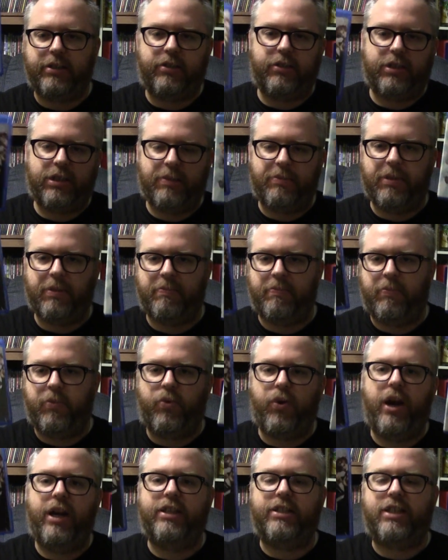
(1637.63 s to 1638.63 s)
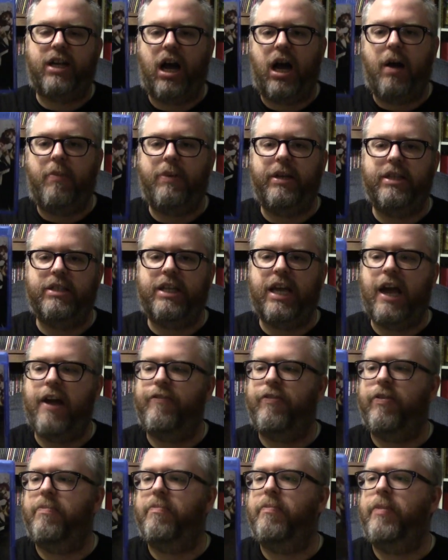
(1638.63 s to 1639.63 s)
These are some of the greatest comedies
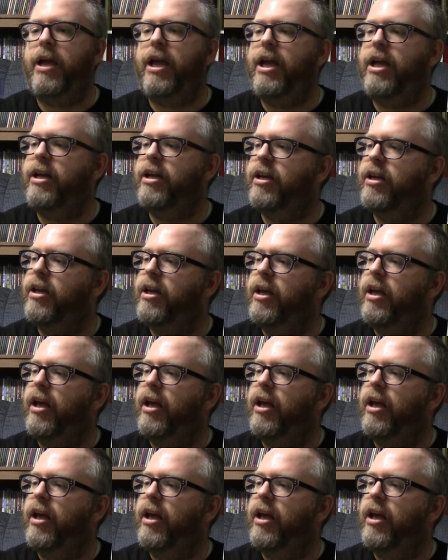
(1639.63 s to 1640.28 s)
ever made,